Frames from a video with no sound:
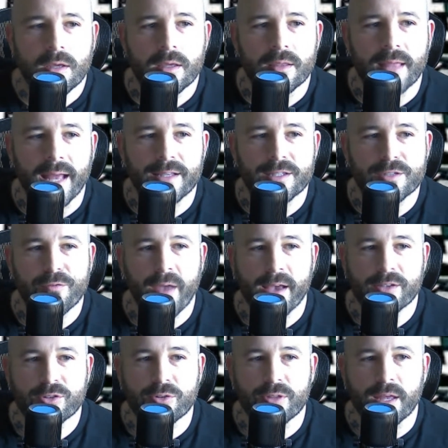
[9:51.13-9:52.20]
that is
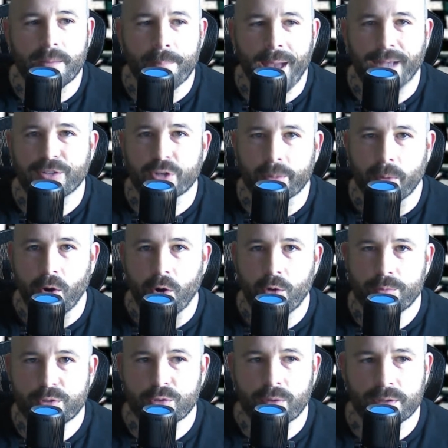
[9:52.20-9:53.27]
faster than Patrick
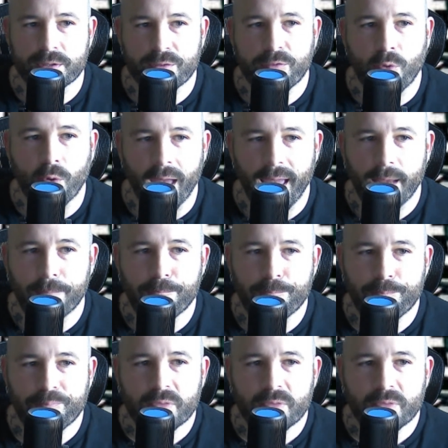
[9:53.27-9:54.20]
Mahomes, who runs a 4.8,